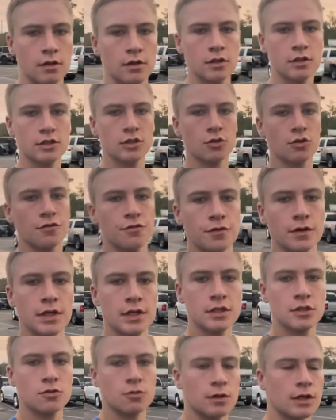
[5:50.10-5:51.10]
So we
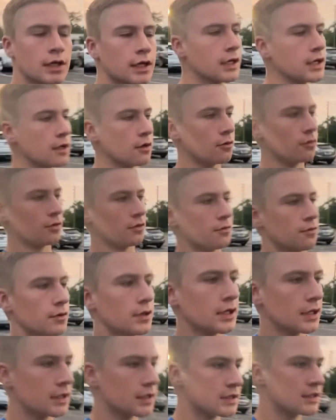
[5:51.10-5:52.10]
finished working out with
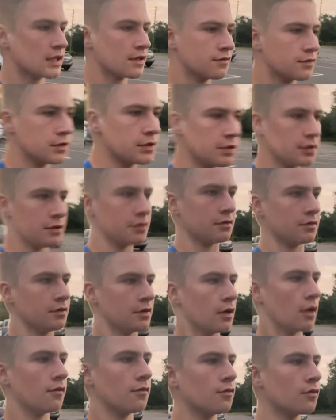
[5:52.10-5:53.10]
Rick this afternoon.
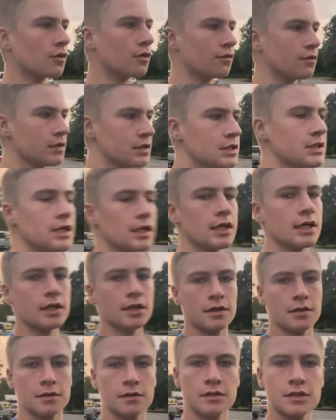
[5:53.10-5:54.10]
All four of us did it,
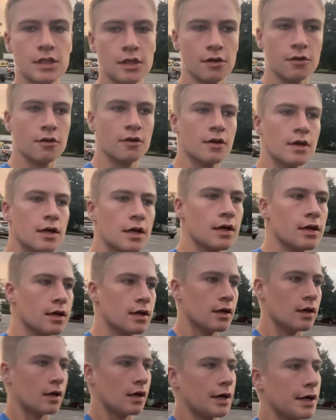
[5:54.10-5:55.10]
and so
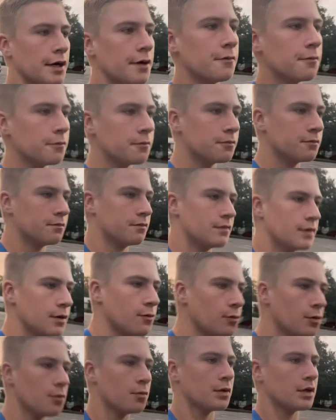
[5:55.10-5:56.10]

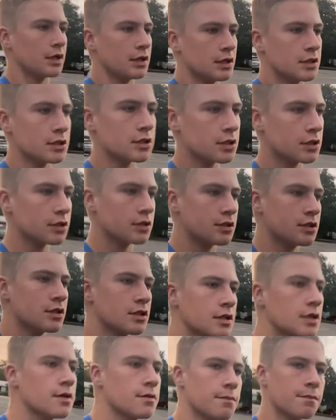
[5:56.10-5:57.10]
then we went to church.
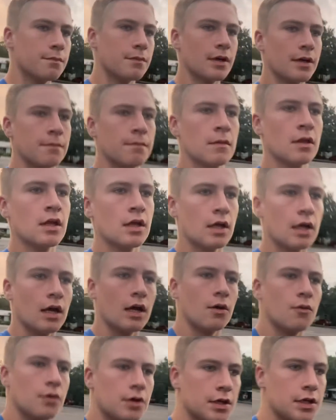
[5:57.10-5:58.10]
But
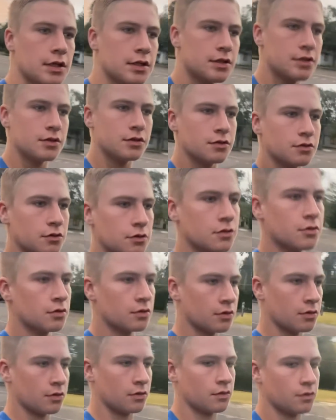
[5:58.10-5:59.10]
I wanted to
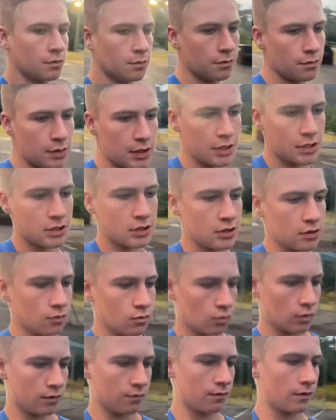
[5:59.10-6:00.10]
mention
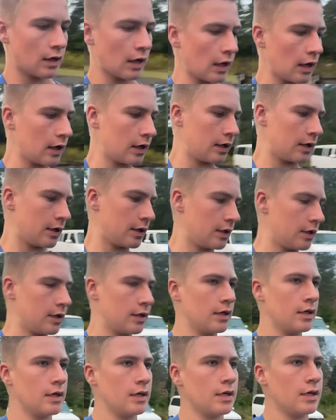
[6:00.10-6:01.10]
we've got
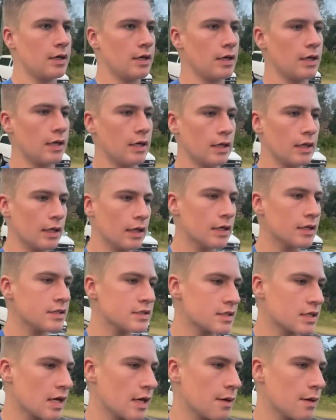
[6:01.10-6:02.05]
a landscape